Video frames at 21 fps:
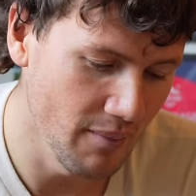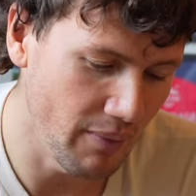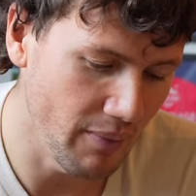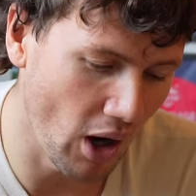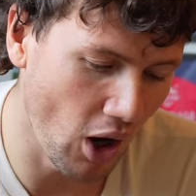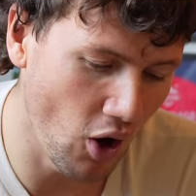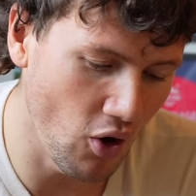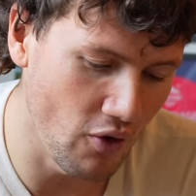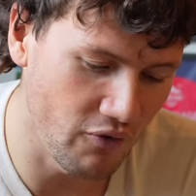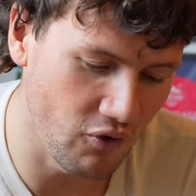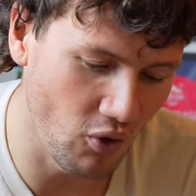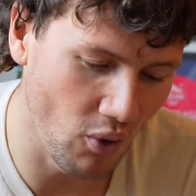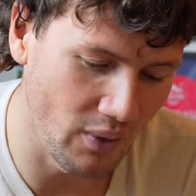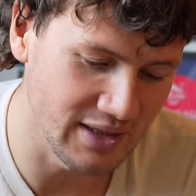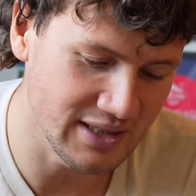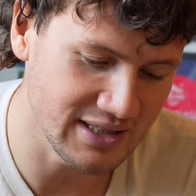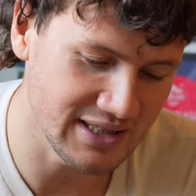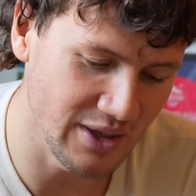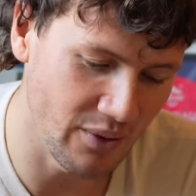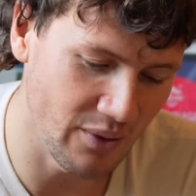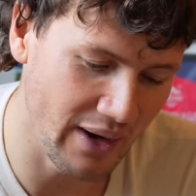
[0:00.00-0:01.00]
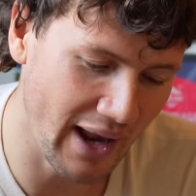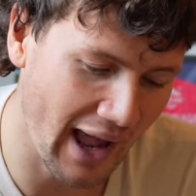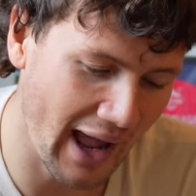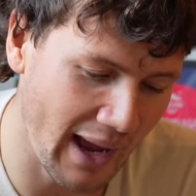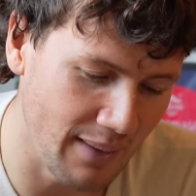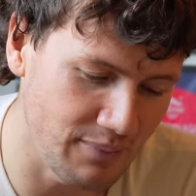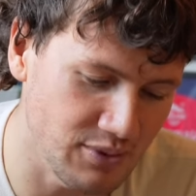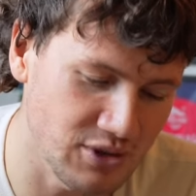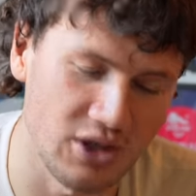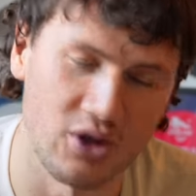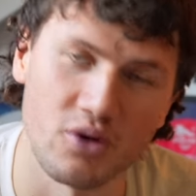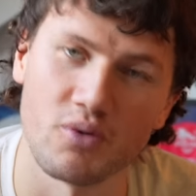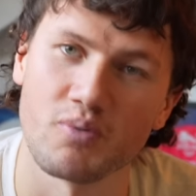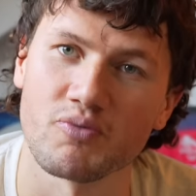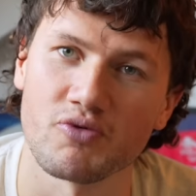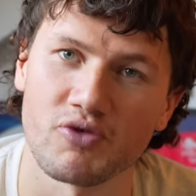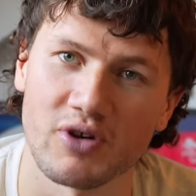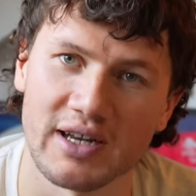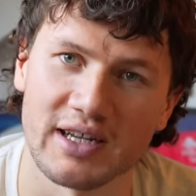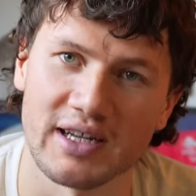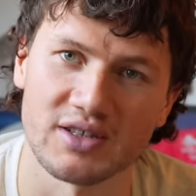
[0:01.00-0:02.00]
But overall, it's still an absolute
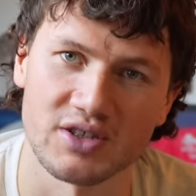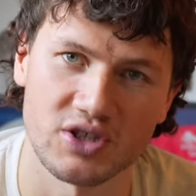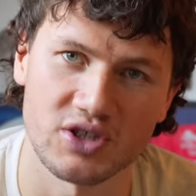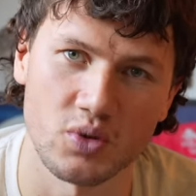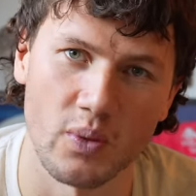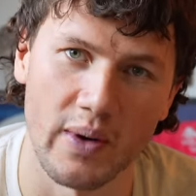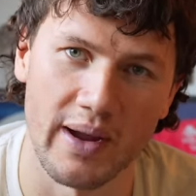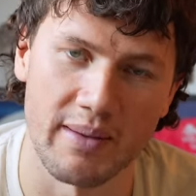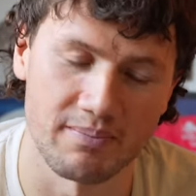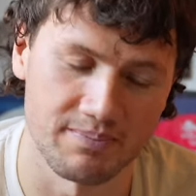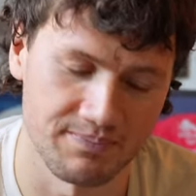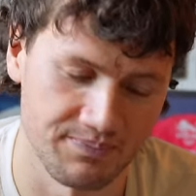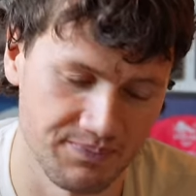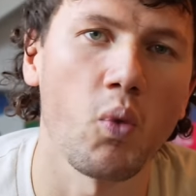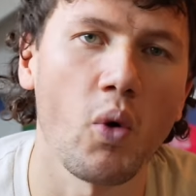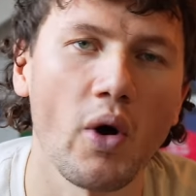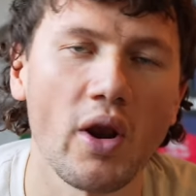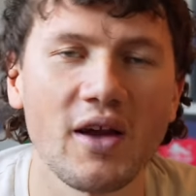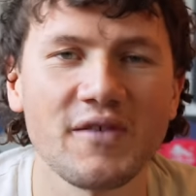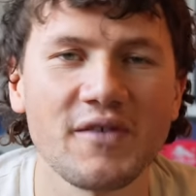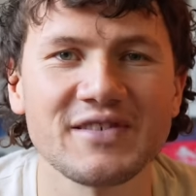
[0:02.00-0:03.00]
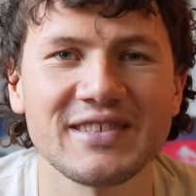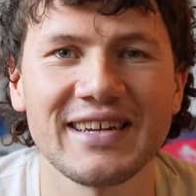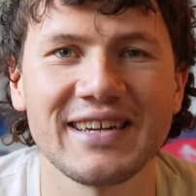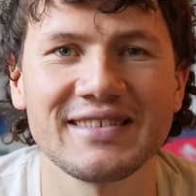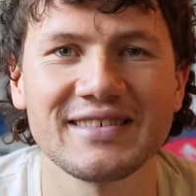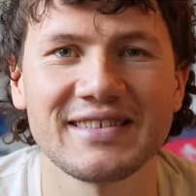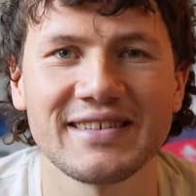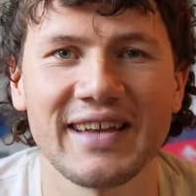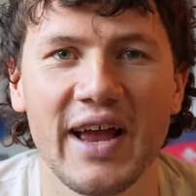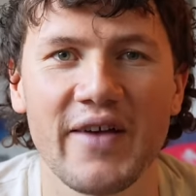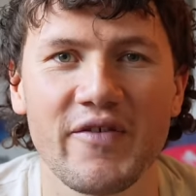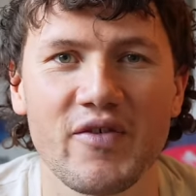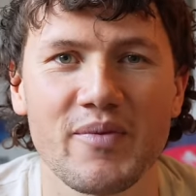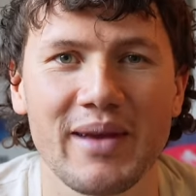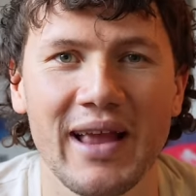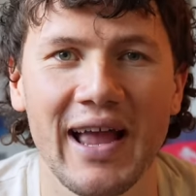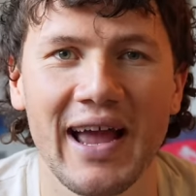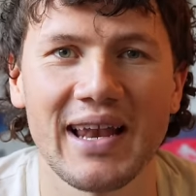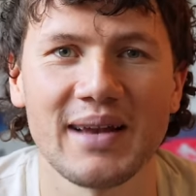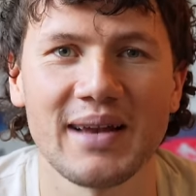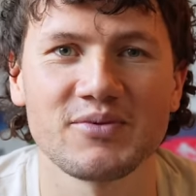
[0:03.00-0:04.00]
brilliant swim. What I've seen today from
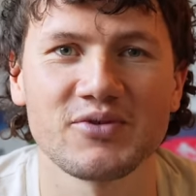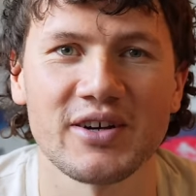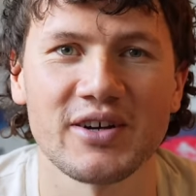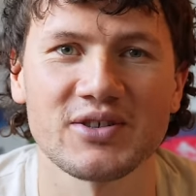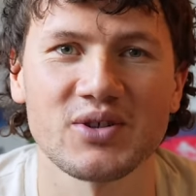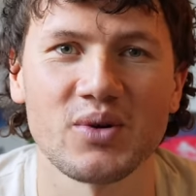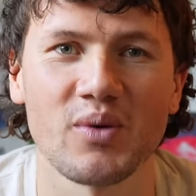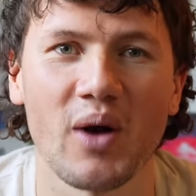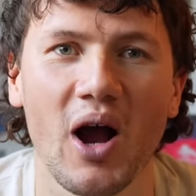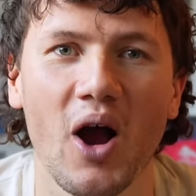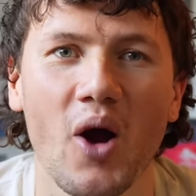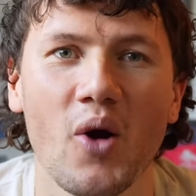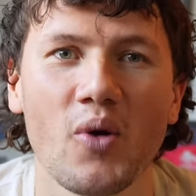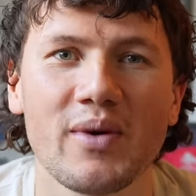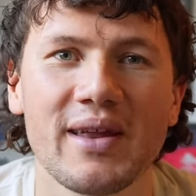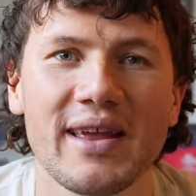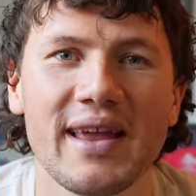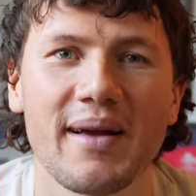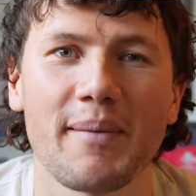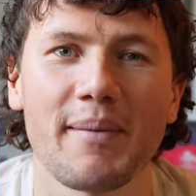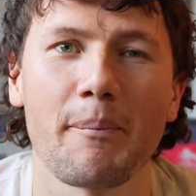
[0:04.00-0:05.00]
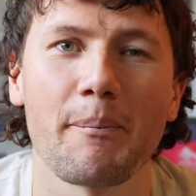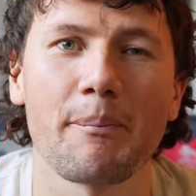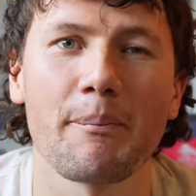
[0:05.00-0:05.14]
Caeleb Dressel only